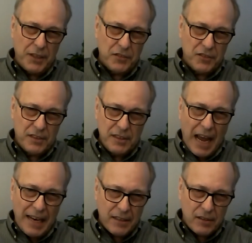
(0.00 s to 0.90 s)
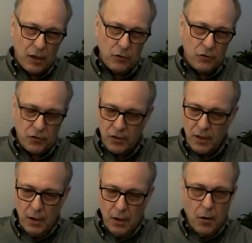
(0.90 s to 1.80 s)
is diagnosed
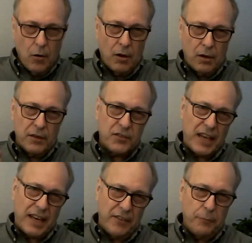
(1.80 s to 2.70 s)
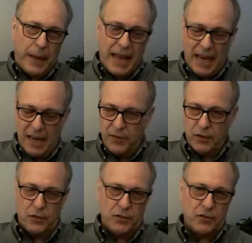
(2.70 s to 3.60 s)
on a set of
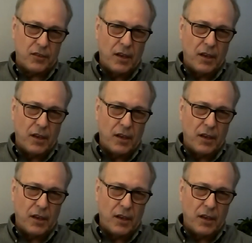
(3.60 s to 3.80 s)
behaviors.